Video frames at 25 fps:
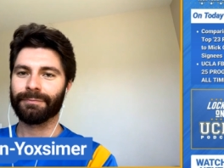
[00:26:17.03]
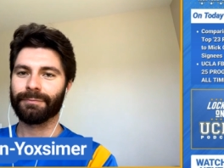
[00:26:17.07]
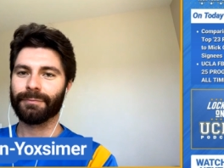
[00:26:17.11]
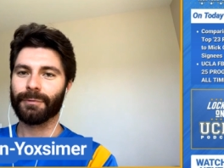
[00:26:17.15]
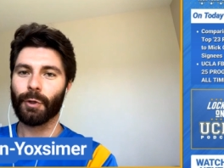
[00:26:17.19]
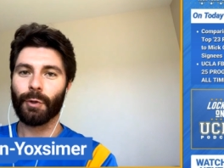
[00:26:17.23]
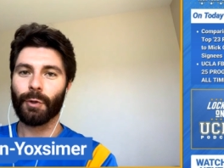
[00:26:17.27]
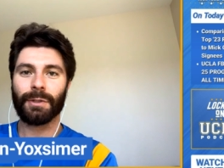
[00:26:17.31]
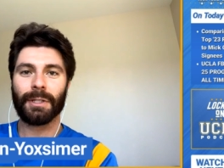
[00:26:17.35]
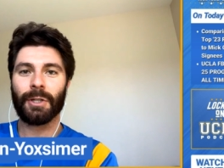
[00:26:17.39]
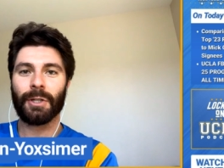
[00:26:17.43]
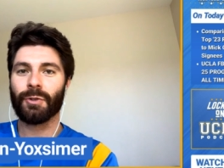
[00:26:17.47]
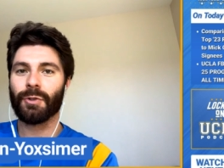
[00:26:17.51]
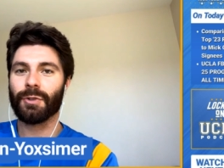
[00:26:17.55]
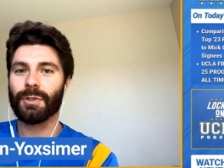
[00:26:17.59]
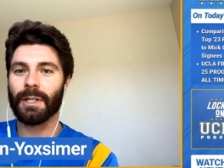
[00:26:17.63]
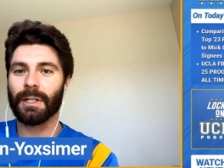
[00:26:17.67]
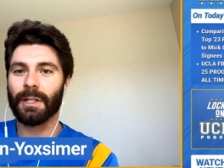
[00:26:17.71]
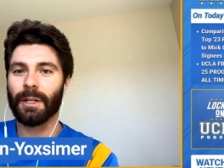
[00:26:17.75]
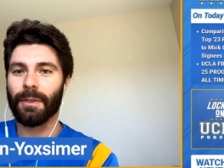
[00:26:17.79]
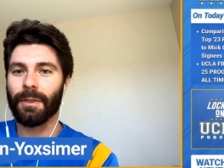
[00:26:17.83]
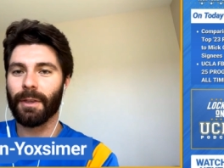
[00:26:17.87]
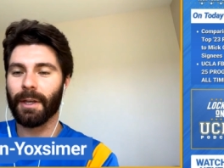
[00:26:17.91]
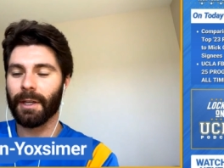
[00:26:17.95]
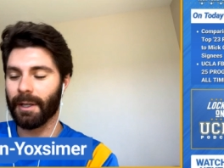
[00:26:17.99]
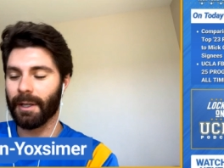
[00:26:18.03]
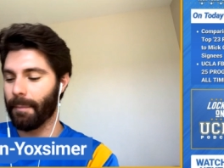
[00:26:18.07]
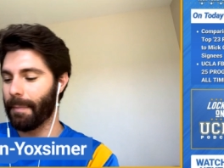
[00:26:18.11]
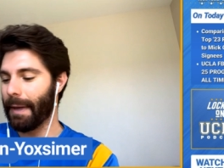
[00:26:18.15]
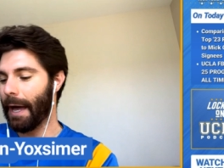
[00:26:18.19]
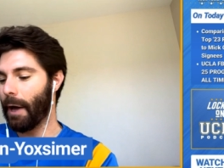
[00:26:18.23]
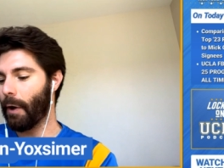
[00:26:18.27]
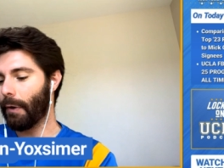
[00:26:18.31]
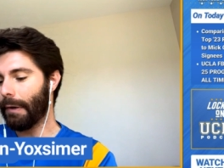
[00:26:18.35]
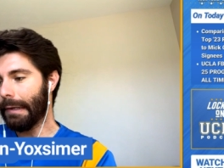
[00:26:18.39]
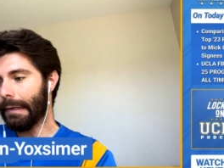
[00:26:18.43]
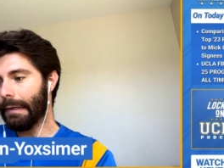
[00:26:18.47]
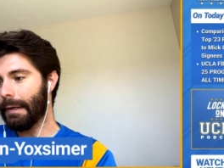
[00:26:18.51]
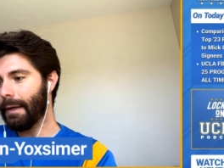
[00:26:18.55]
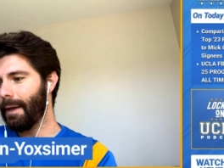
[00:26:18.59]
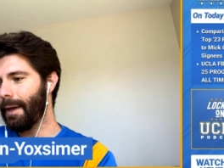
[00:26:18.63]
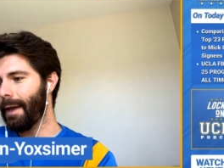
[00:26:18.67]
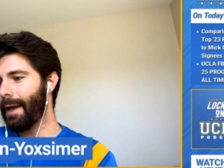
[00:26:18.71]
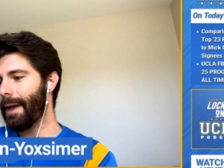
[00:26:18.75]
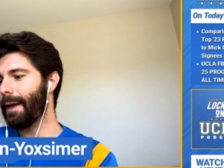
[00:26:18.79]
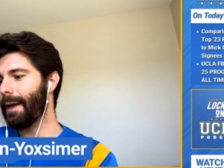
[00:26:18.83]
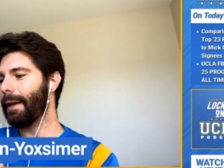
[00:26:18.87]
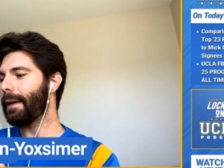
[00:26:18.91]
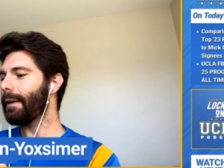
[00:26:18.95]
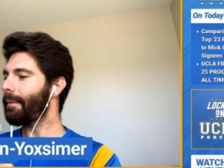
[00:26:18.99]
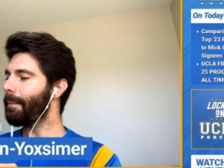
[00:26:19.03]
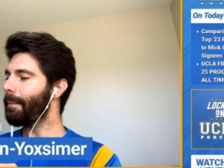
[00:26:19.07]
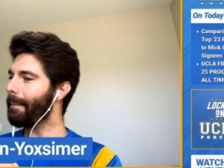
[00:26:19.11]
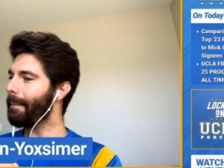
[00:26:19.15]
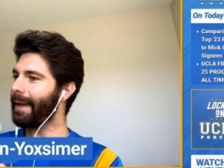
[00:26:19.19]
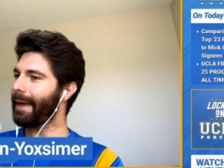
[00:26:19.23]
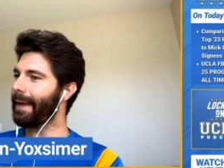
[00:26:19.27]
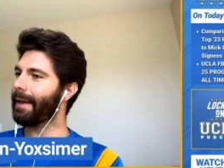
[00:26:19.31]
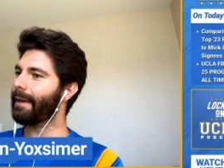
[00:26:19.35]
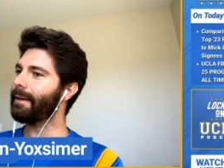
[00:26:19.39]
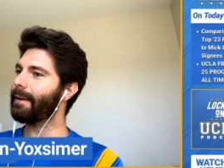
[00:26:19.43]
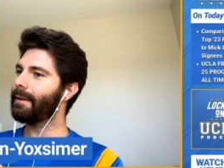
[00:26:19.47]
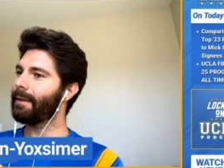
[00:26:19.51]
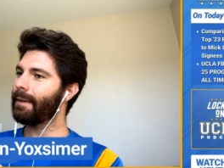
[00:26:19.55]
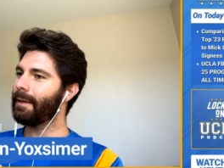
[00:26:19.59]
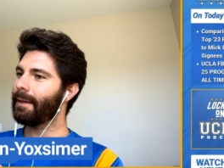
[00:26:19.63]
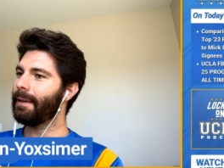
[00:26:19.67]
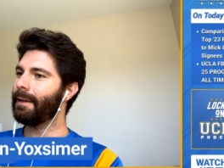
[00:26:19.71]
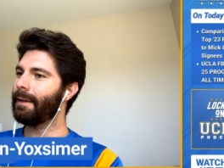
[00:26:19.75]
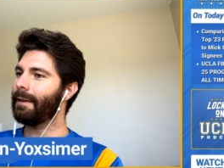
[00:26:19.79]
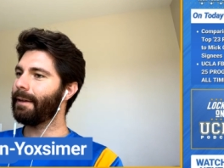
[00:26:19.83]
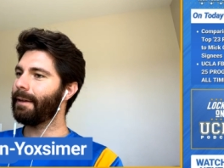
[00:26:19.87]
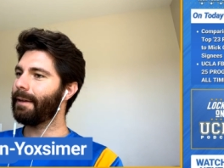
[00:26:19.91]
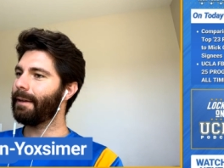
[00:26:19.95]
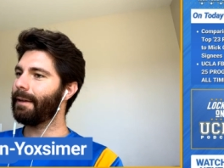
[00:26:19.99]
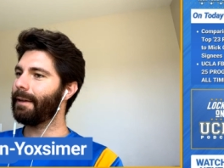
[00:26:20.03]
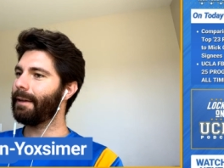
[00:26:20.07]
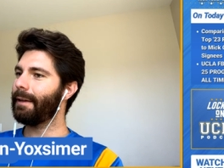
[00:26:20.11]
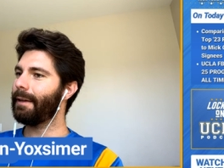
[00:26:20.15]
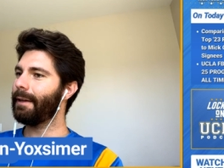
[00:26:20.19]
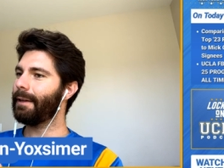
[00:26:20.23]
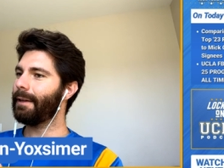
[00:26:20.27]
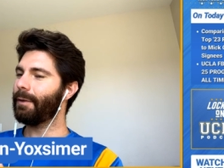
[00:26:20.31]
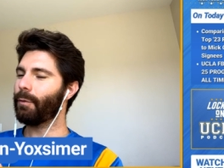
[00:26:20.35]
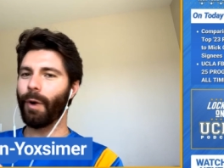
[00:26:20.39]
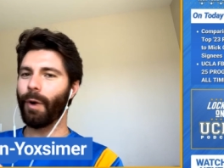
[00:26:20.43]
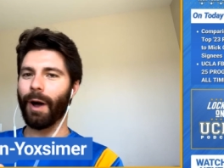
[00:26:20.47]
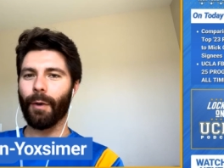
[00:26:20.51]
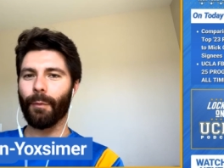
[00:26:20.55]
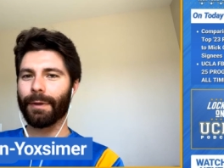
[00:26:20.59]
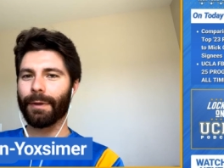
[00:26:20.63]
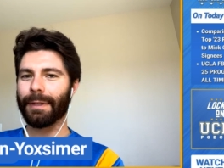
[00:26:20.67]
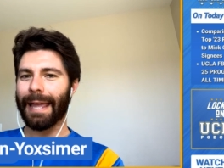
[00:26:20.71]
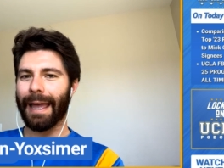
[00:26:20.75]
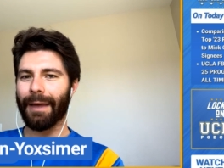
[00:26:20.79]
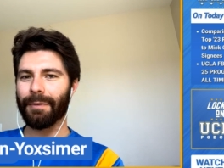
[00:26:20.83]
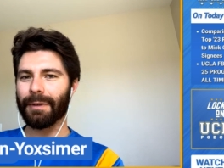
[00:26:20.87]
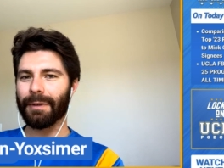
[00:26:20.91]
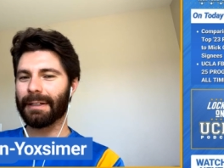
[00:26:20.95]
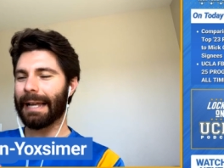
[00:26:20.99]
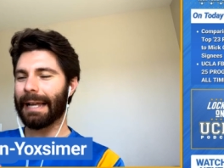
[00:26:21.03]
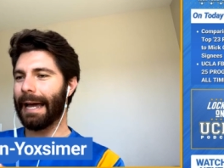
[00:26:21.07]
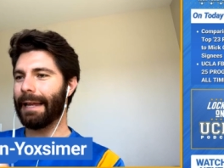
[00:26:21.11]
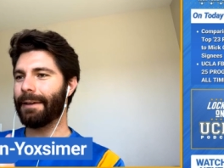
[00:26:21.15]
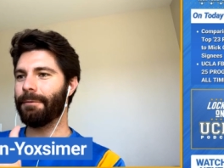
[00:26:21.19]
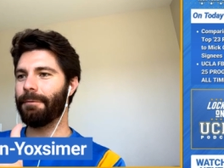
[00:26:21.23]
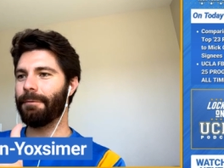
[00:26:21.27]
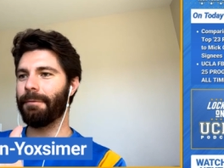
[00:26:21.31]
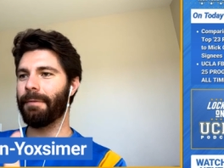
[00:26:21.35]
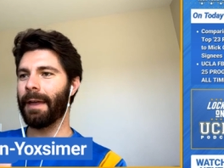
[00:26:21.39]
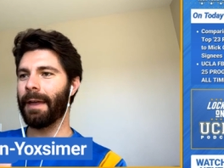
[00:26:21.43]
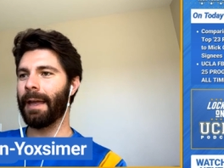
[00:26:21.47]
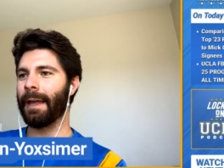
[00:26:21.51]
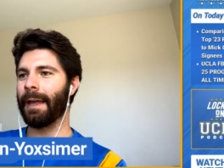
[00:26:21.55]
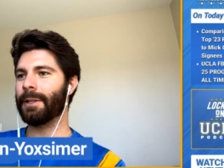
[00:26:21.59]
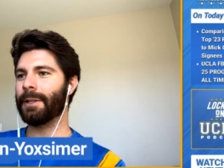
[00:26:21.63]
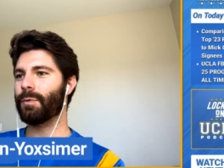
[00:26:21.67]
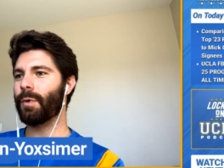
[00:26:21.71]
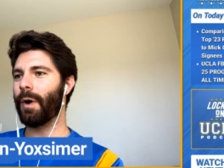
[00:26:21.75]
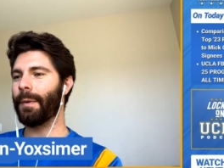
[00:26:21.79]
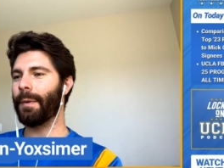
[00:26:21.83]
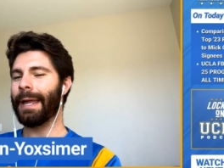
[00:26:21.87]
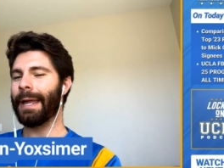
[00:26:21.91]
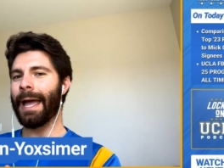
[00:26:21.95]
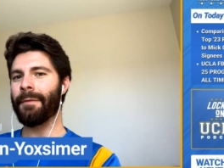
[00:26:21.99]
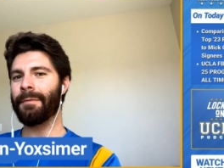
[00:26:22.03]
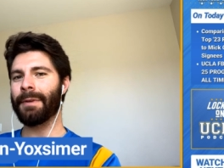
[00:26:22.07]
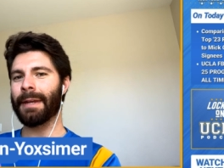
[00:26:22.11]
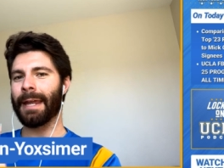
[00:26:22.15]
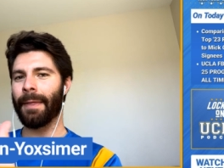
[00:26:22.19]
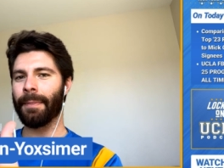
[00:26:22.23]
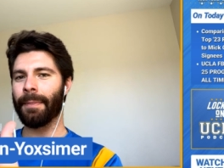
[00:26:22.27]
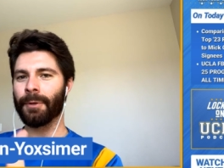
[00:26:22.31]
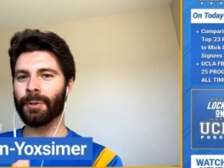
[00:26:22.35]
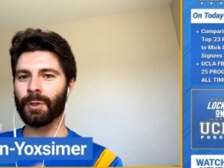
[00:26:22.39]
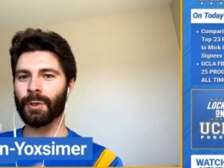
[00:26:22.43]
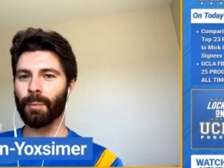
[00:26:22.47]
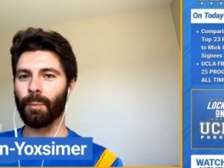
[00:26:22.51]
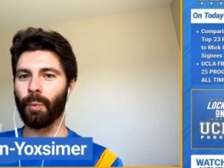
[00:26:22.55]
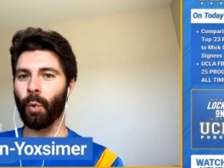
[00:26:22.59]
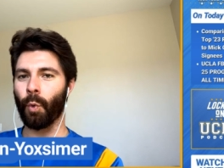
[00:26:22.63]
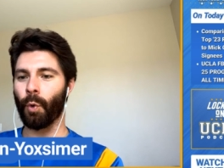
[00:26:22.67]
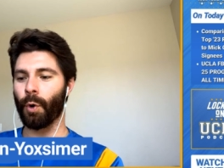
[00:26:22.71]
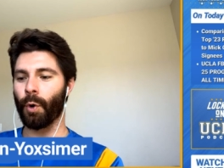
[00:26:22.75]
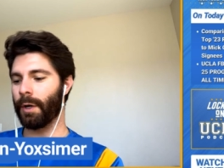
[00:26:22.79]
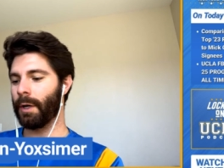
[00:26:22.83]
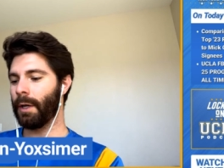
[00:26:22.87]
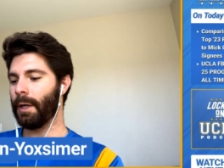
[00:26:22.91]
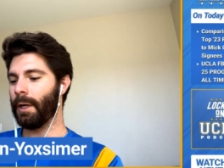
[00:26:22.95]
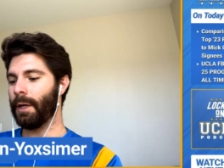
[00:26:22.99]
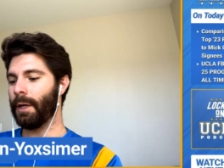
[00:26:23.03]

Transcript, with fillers: So it's interesting to think about hey, man, hey, while we haven't gotten fans, while we haven't had the support,